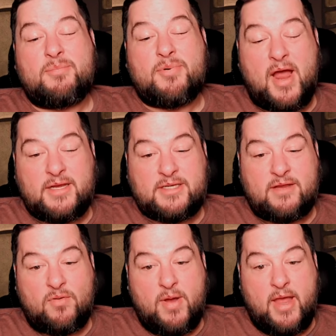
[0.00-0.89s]
prize
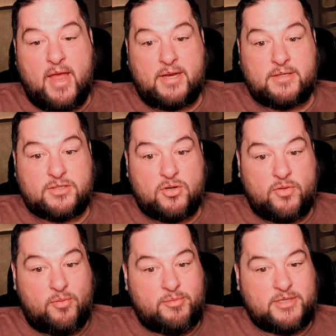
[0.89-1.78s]
giveaway, and so
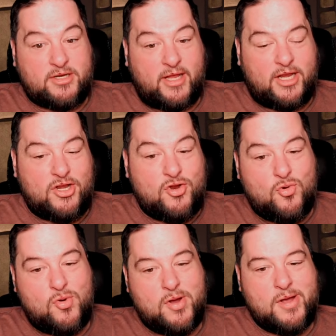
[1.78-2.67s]
then we'll be starting a
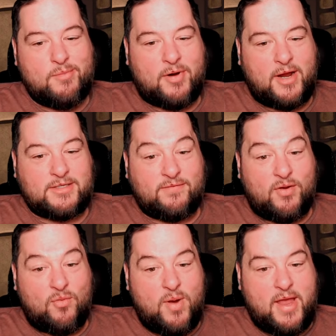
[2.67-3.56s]
new prize
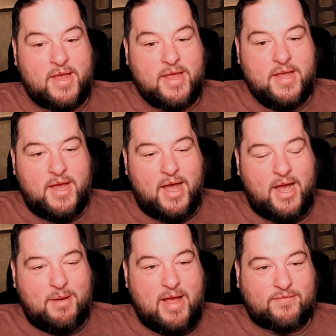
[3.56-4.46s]
giving away
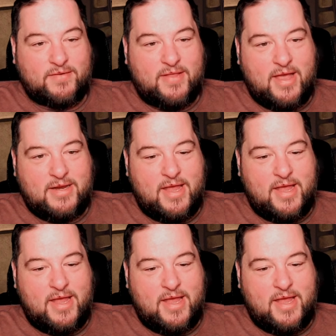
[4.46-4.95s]
after that.